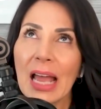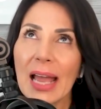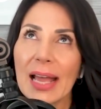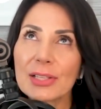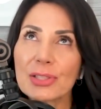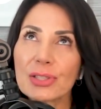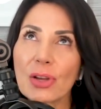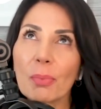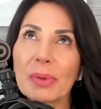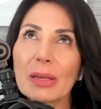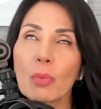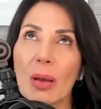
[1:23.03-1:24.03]
And so
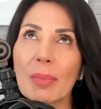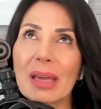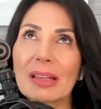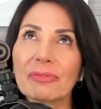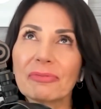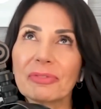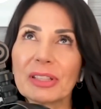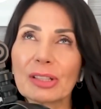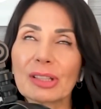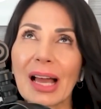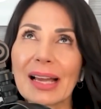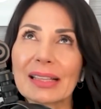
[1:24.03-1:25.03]
many women
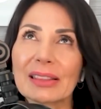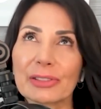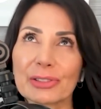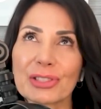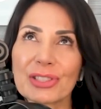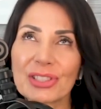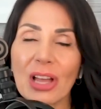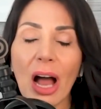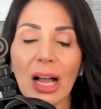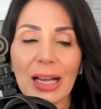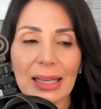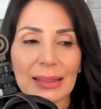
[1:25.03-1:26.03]
feel like they're
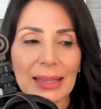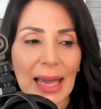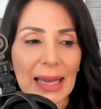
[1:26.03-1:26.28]
stuck and